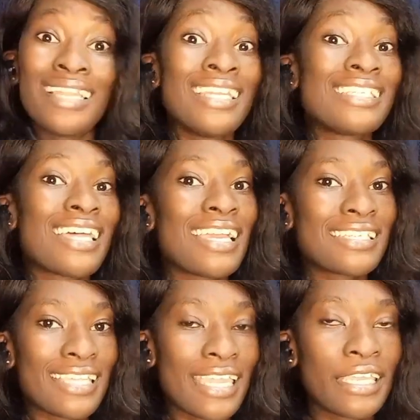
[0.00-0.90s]
And then he
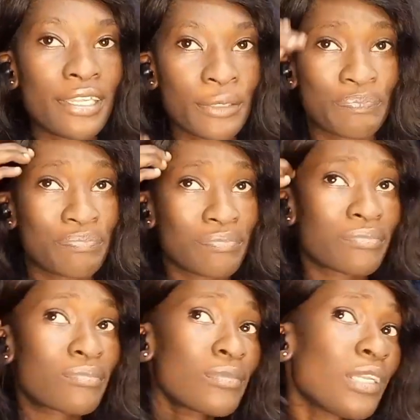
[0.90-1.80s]
started staying there.
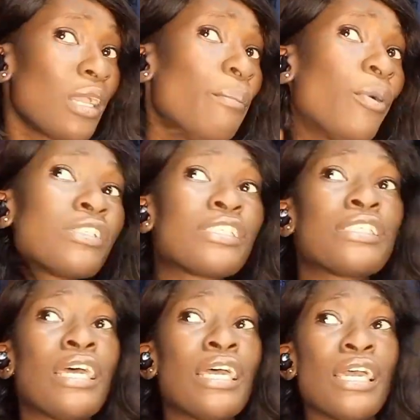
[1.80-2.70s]
But
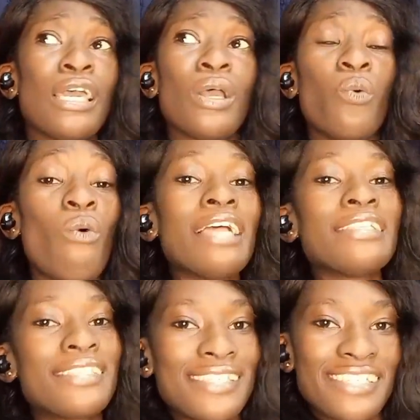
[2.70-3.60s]

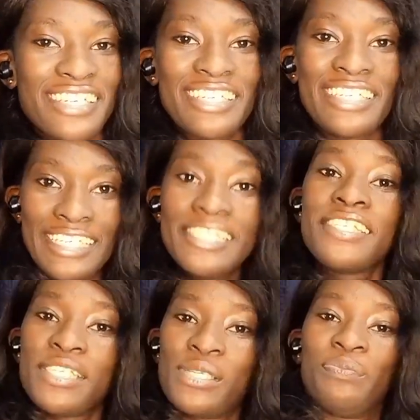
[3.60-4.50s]
one thing he
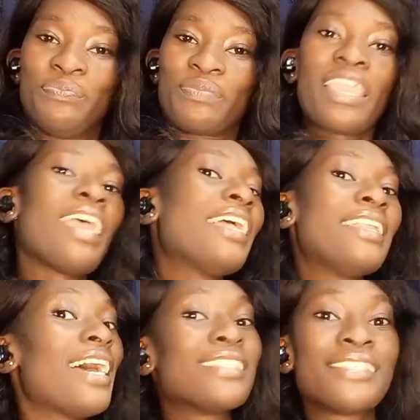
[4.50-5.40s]
did
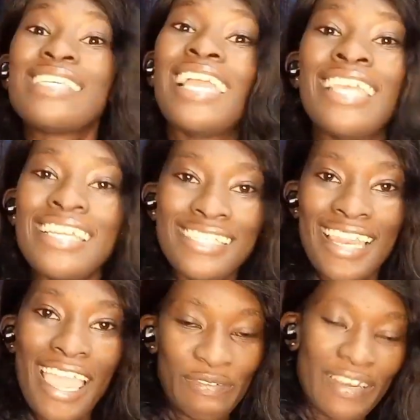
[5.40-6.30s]
that ended his
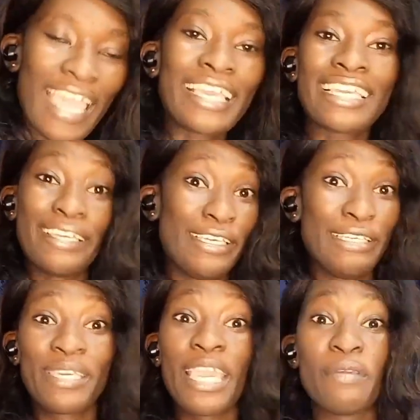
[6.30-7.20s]
life, like he
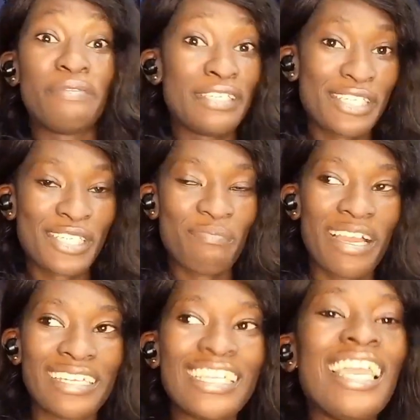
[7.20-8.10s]
became a finished
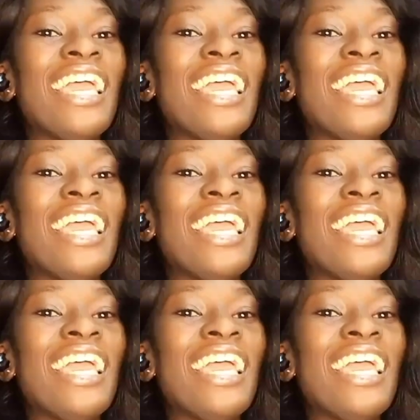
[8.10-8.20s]
man.